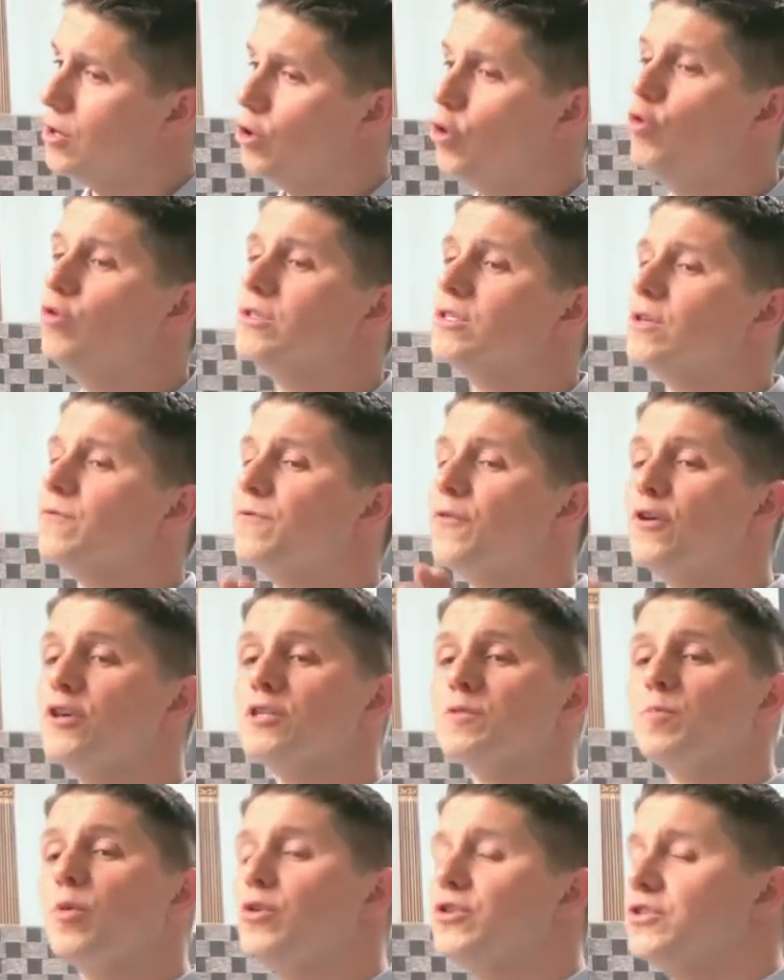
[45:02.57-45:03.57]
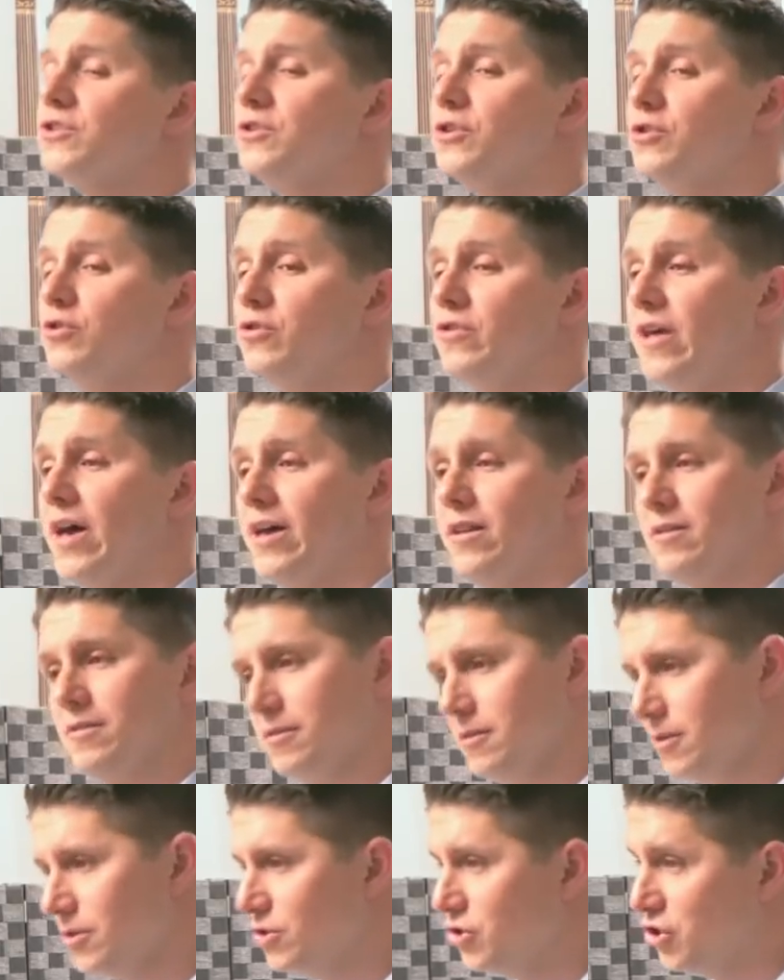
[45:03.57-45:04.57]
Who's the first person to do that?
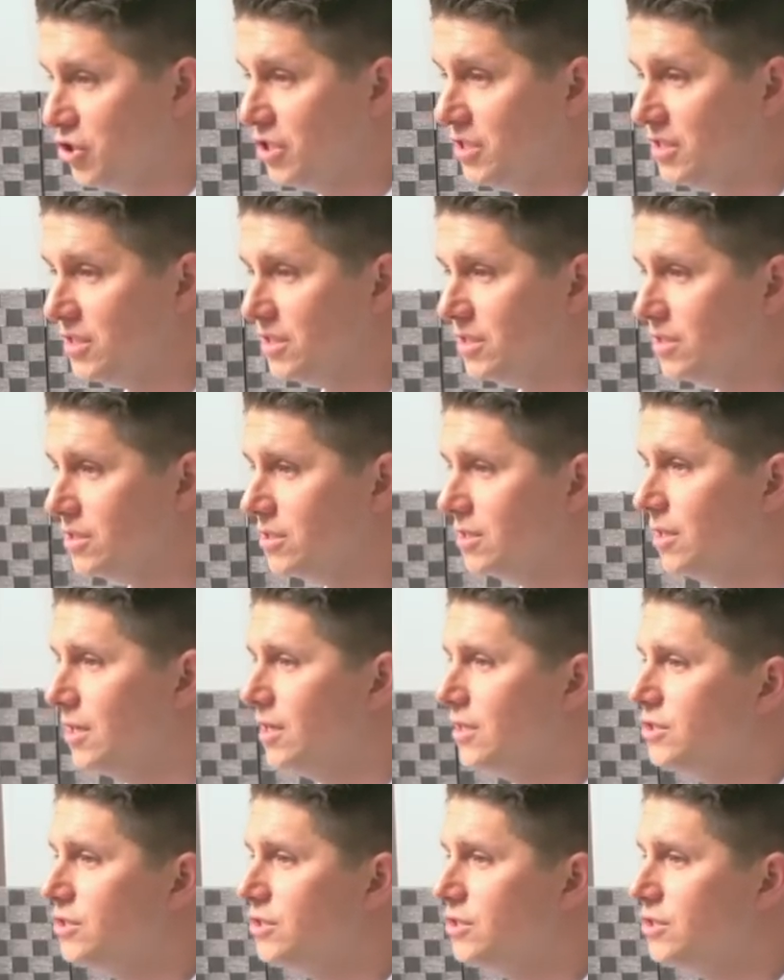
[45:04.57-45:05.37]
Jesus.